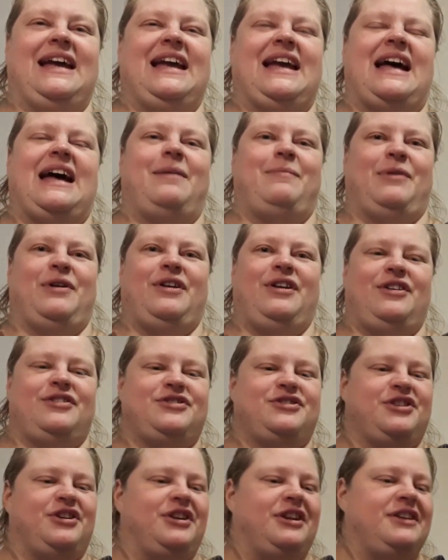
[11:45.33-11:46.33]
I'm
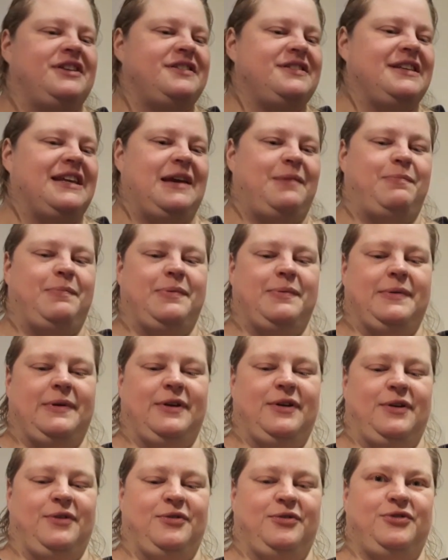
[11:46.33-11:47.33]
just gonna skip
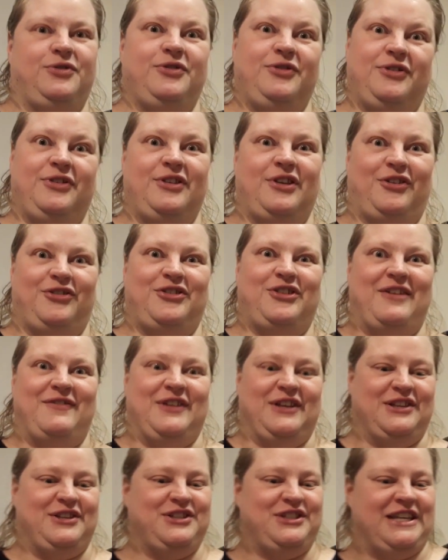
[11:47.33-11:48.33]
you not
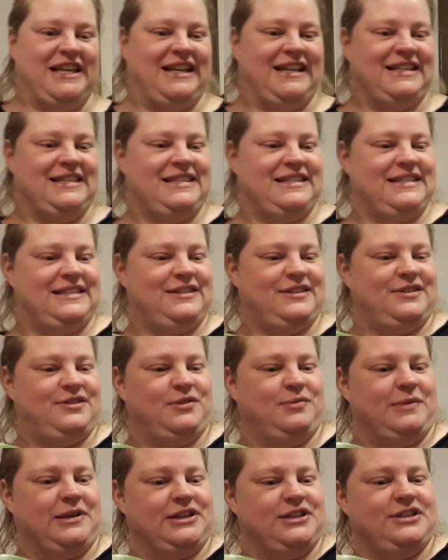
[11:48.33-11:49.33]
having to see this too
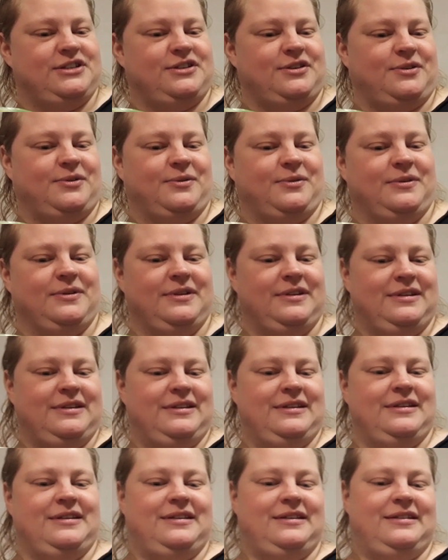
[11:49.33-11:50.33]
much, so
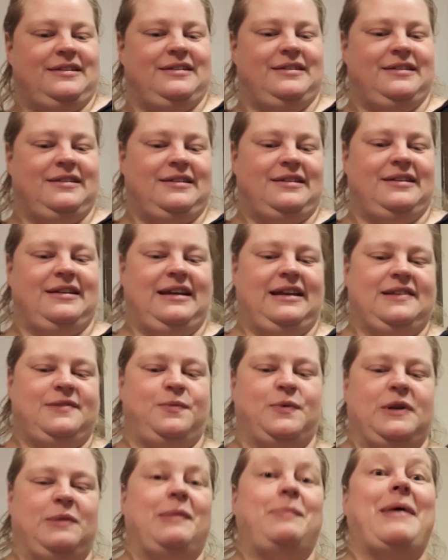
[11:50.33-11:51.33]
it
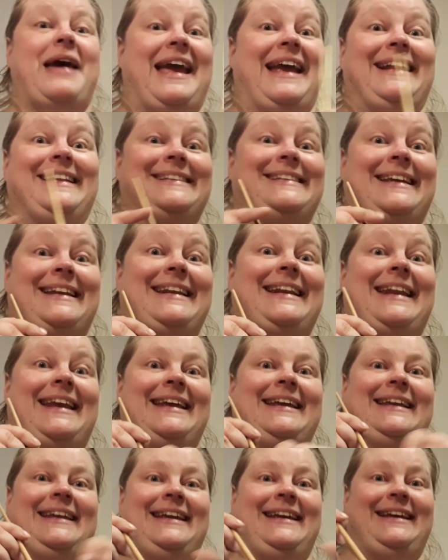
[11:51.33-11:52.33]
will be painted
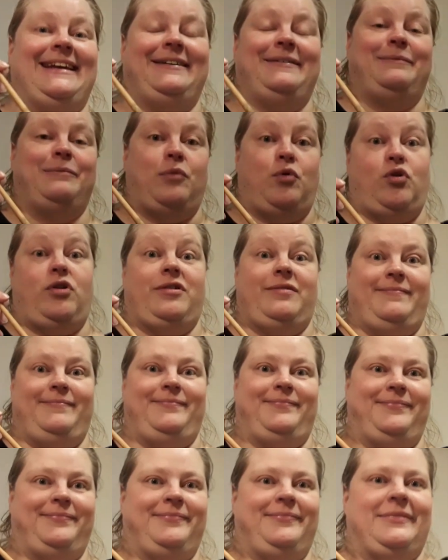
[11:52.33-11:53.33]
more
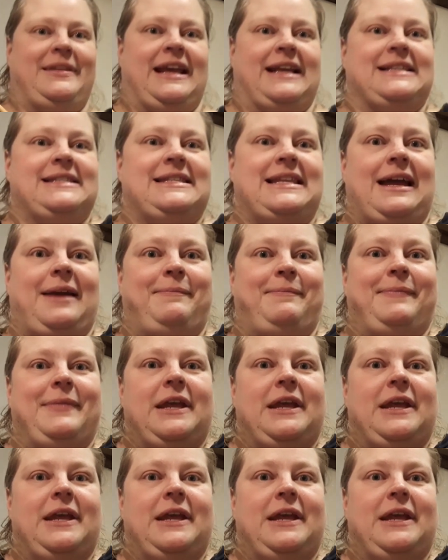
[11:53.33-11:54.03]
next time.